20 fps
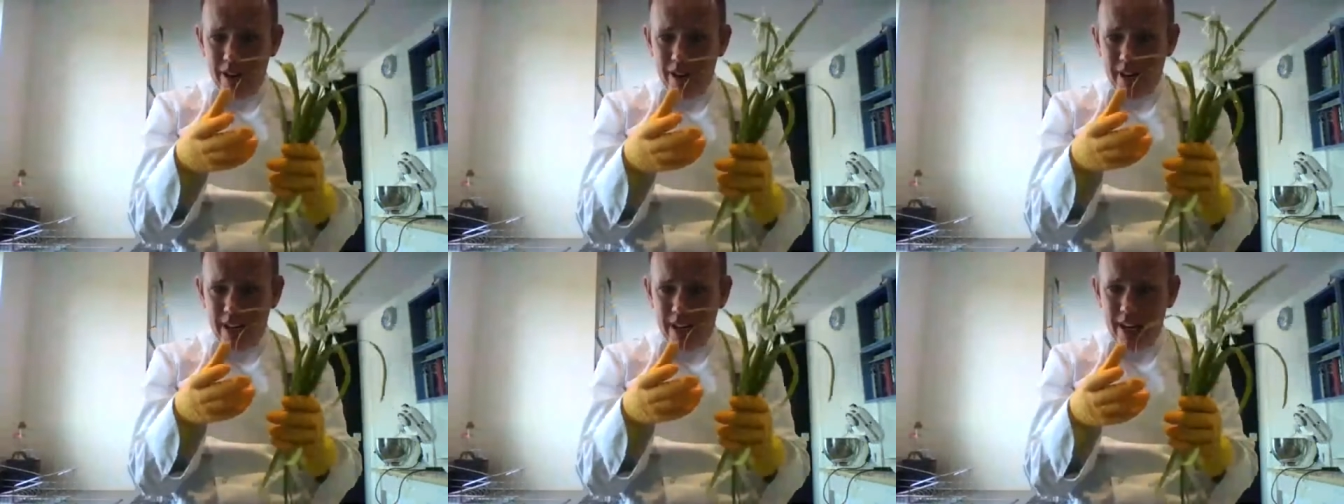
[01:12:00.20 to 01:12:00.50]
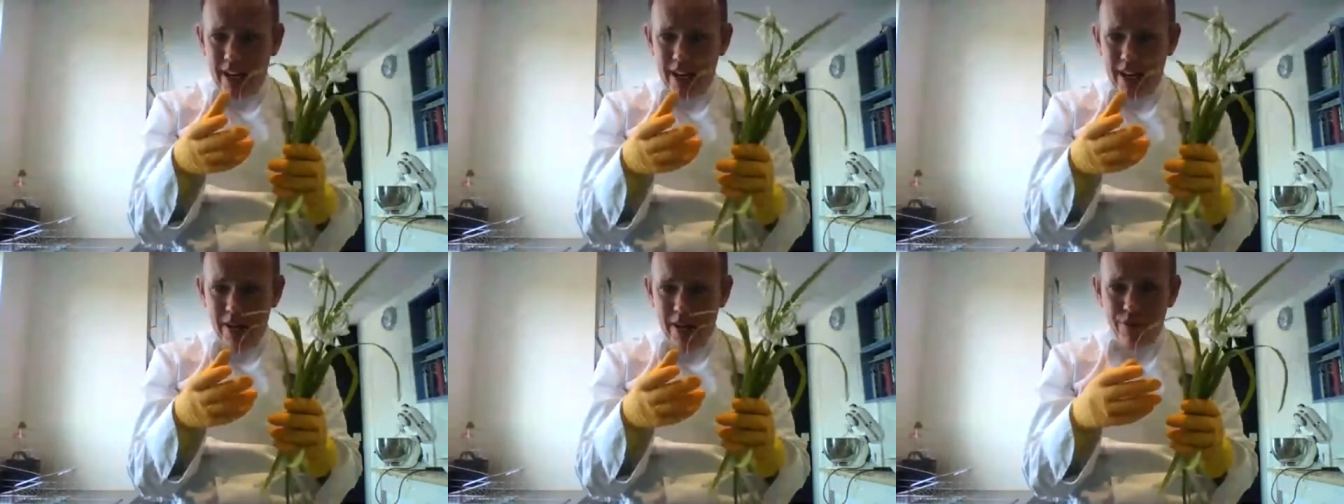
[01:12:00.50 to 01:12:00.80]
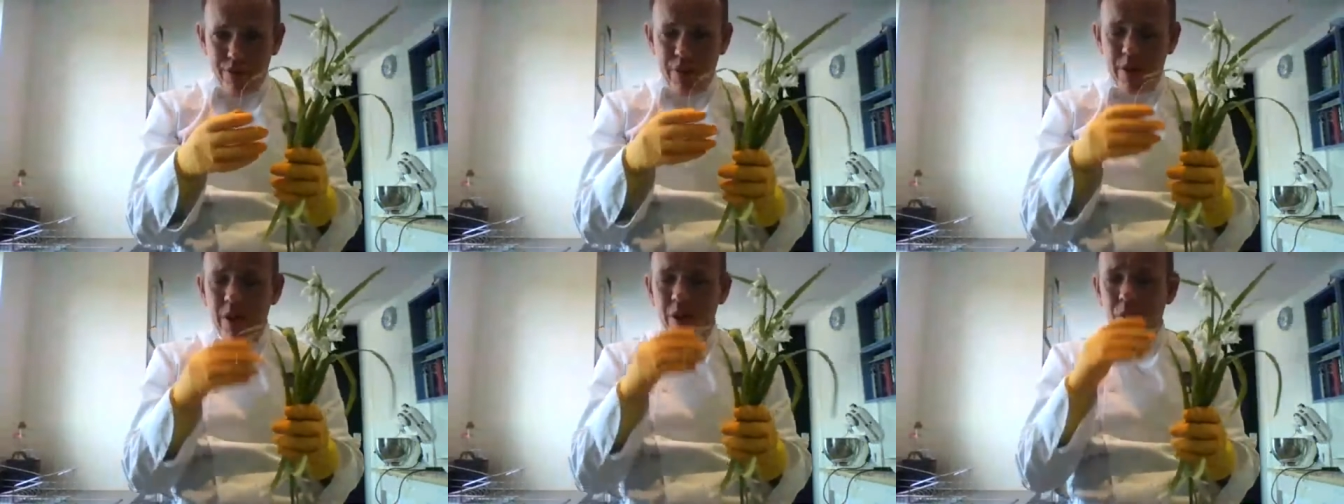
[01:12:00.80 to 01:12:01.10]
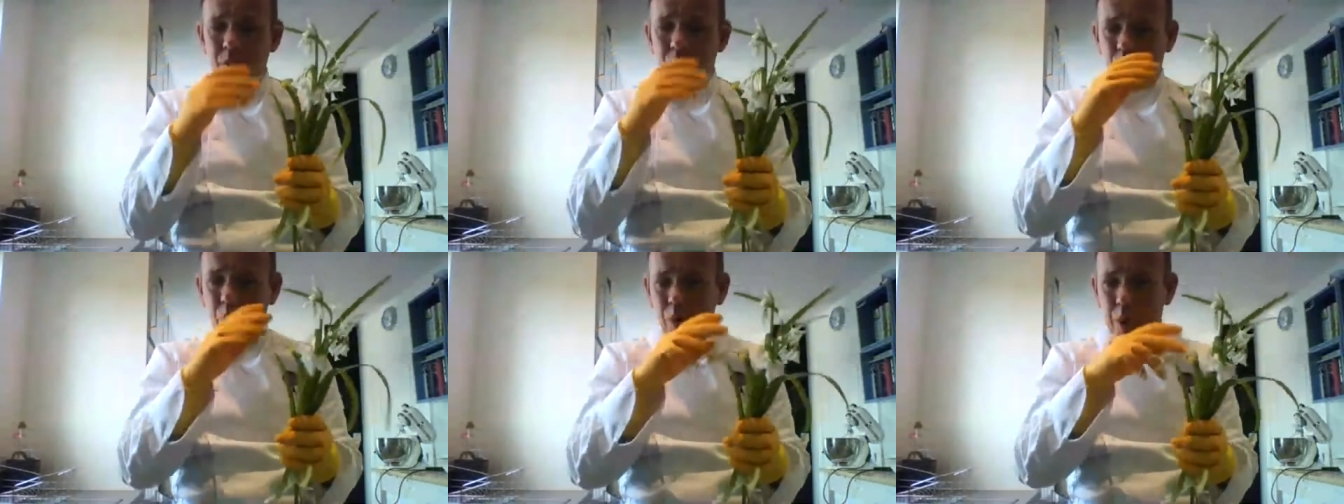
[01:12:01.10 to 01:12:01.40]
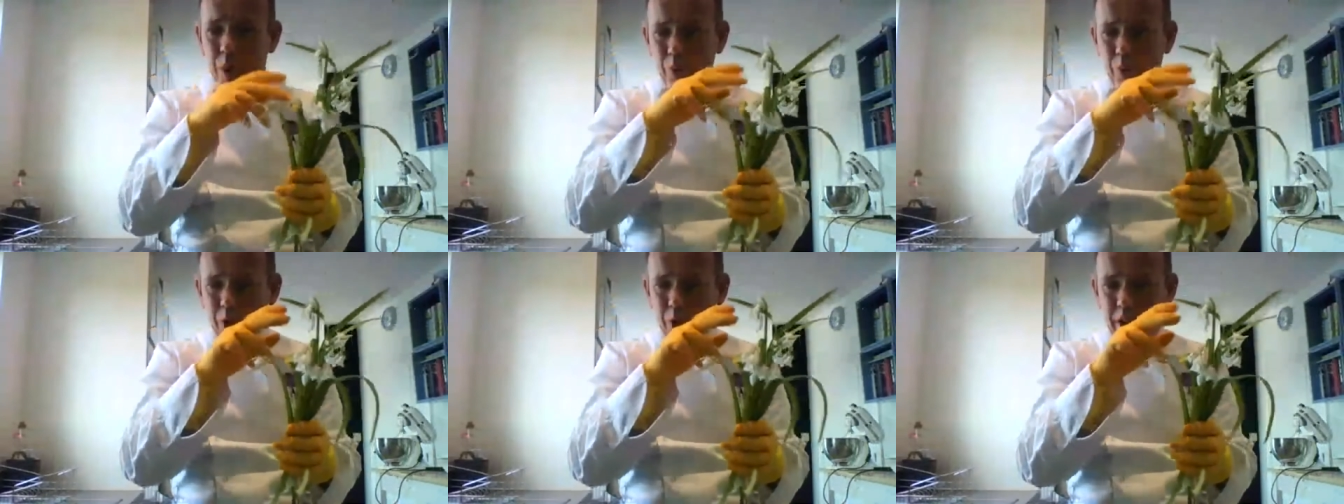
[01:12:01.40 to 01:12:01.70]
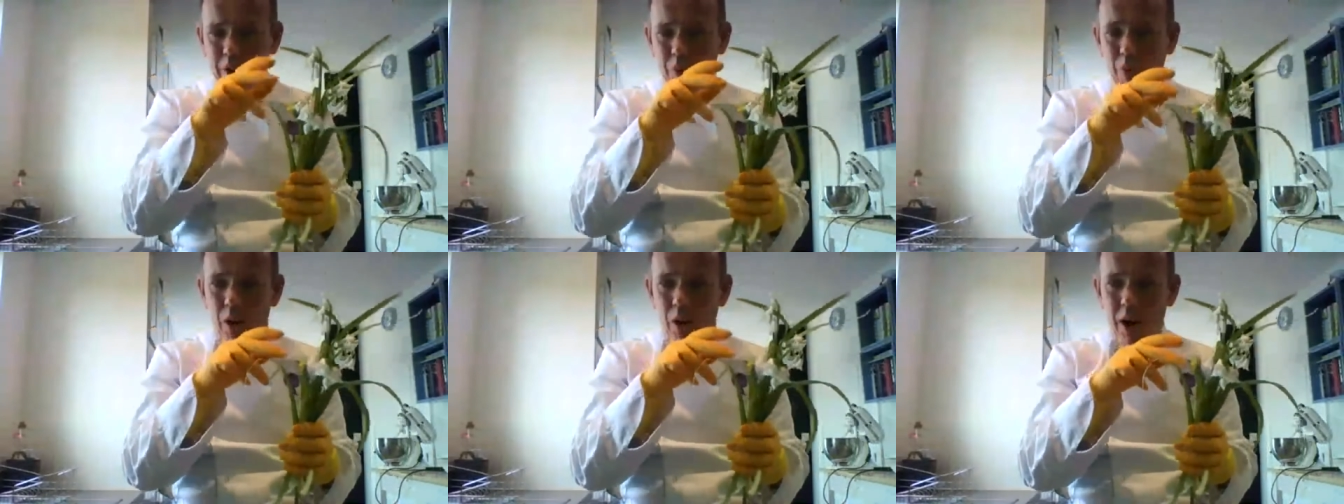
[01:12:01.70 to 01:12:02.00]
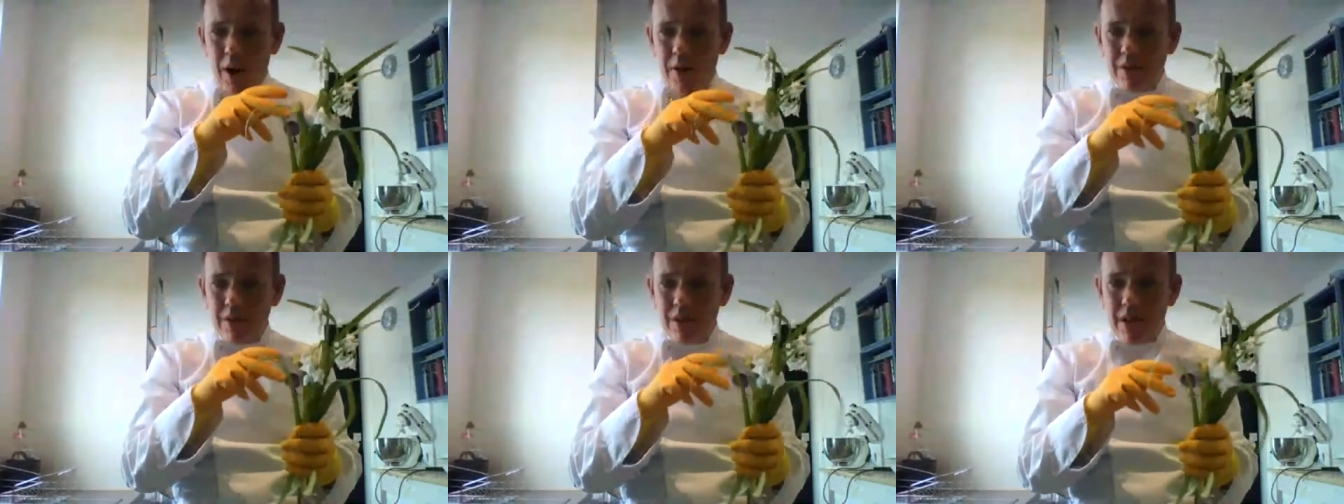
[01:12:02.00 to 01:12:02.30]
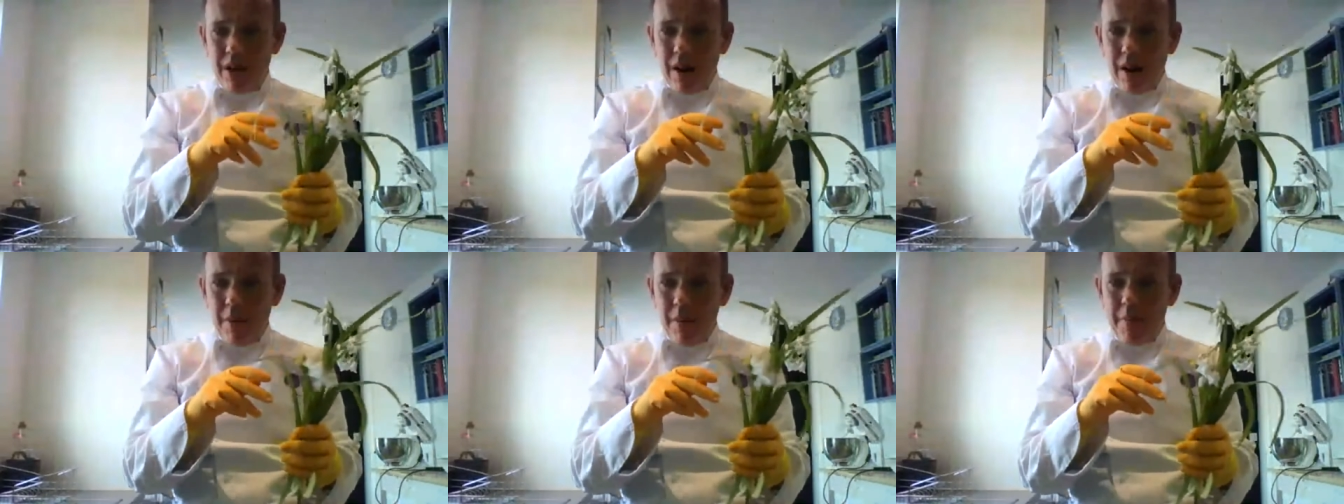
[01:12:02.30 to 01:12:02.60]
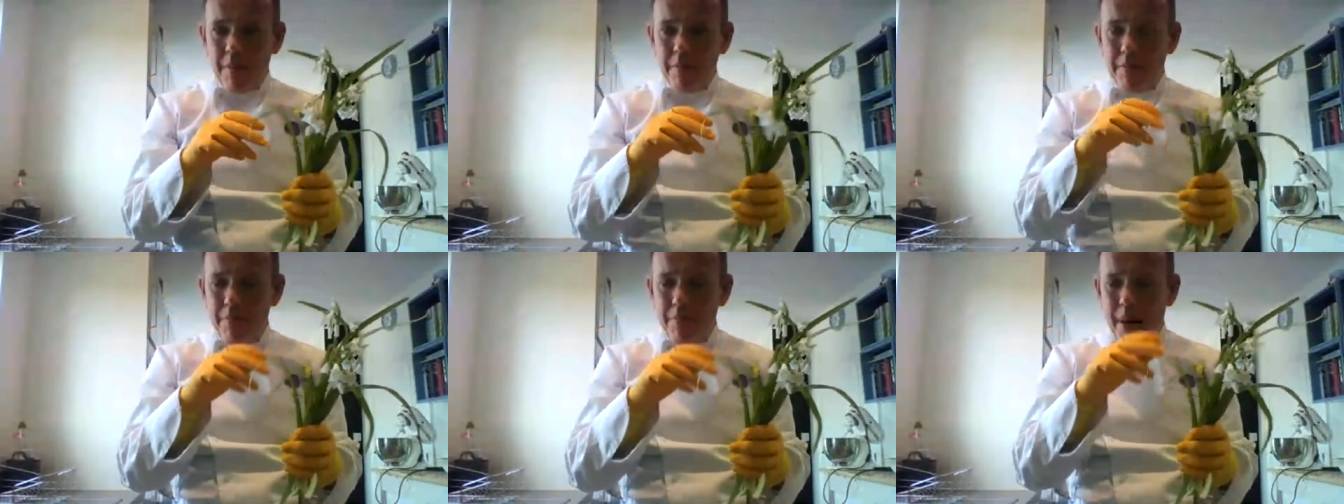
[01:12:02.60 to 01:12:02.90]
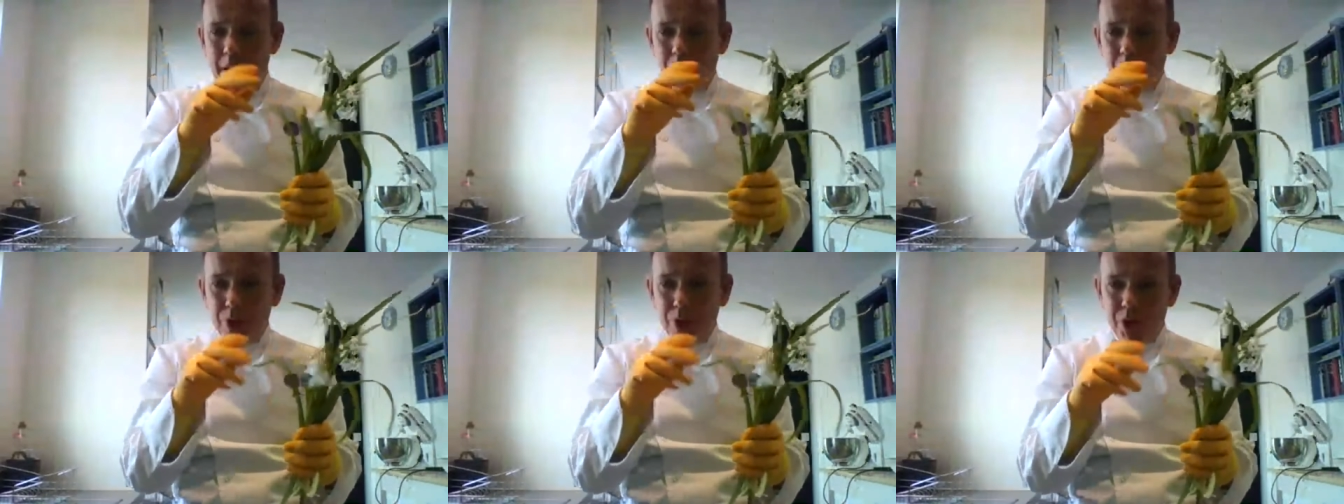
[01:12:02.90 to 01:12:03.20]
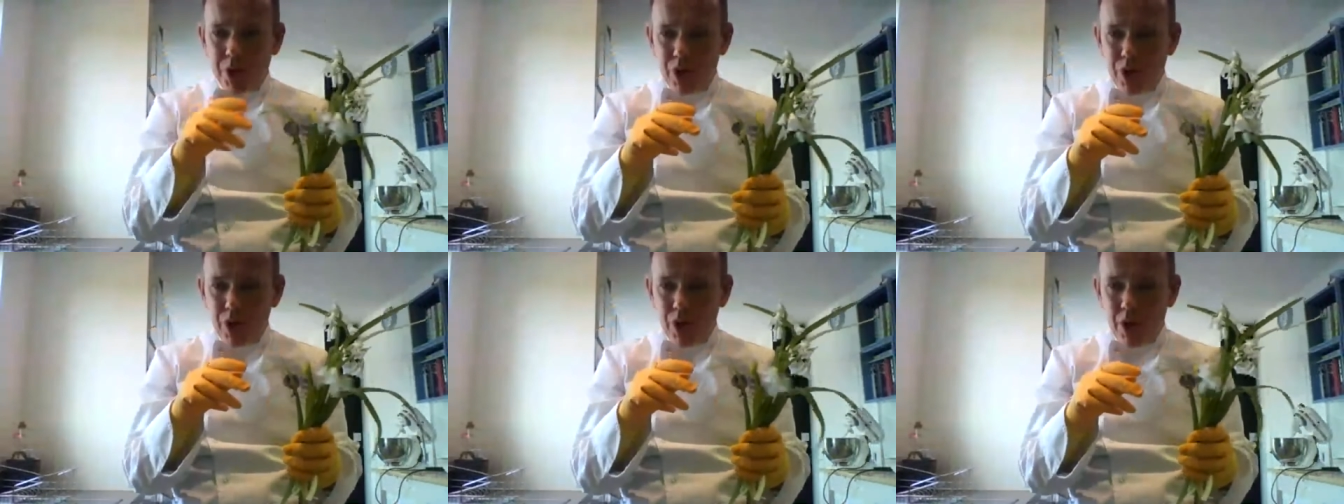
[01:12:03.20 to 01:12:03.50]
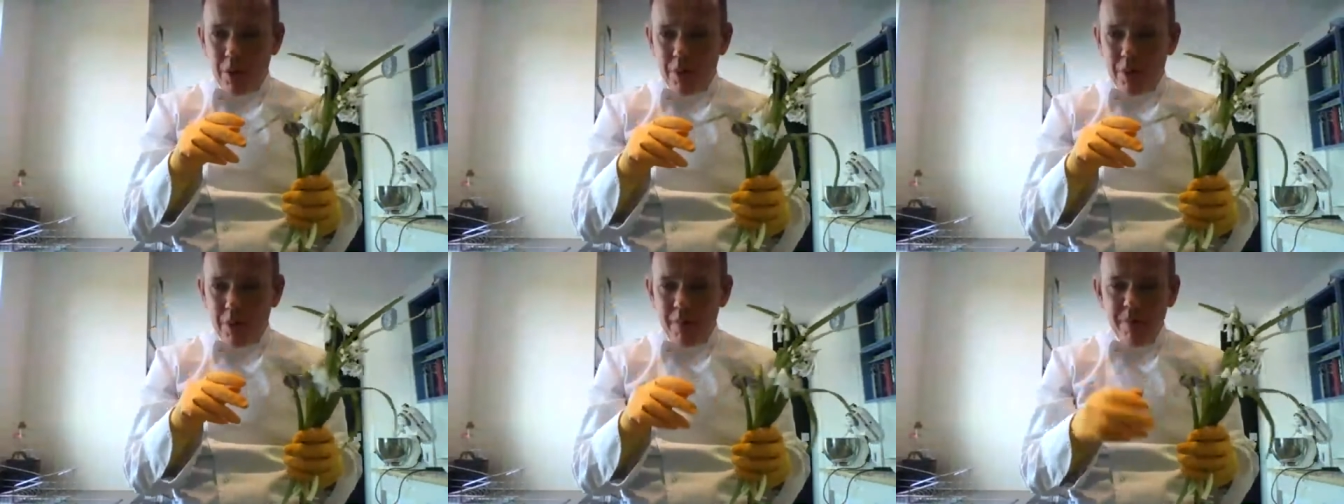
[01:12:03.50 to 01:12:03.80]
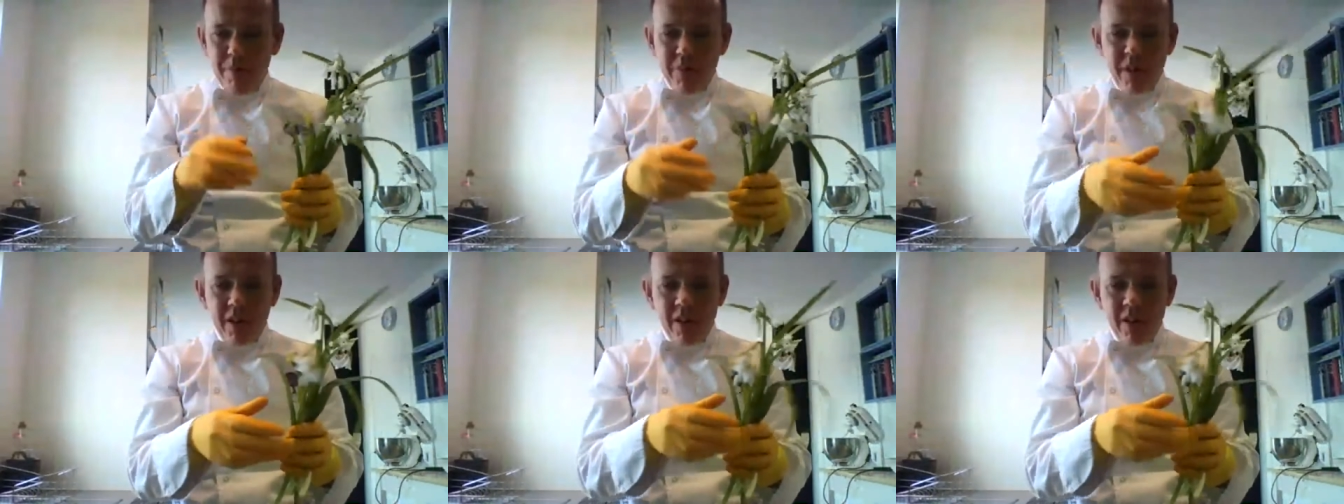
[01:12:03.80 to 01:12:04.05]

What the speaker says: green leaf with a little white bells on the top.